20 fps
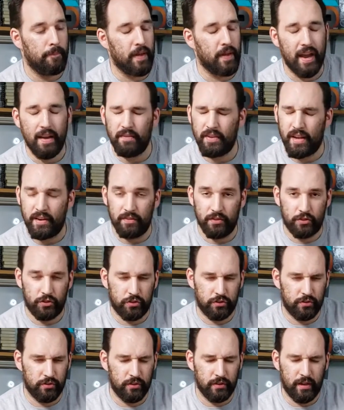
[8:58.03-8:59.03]
I have kind
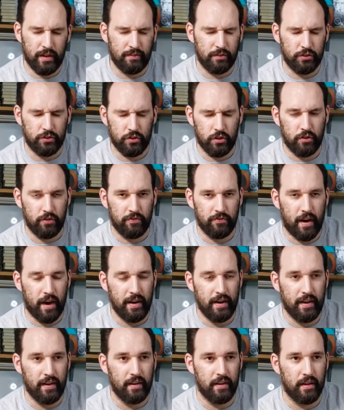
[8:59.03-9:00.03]
of a struggle
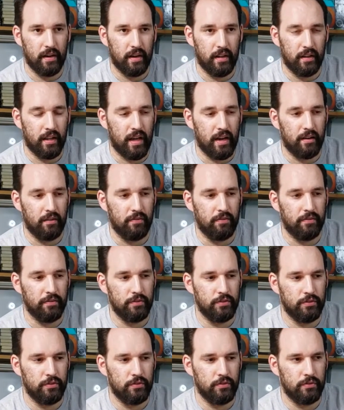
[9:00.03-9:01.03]
finding a lot of
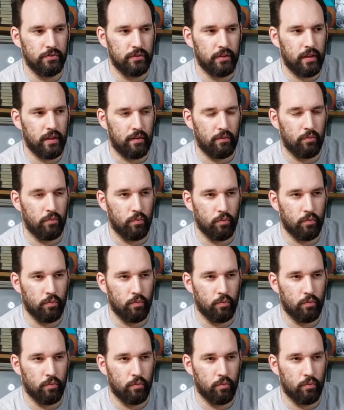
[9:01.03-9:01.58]
like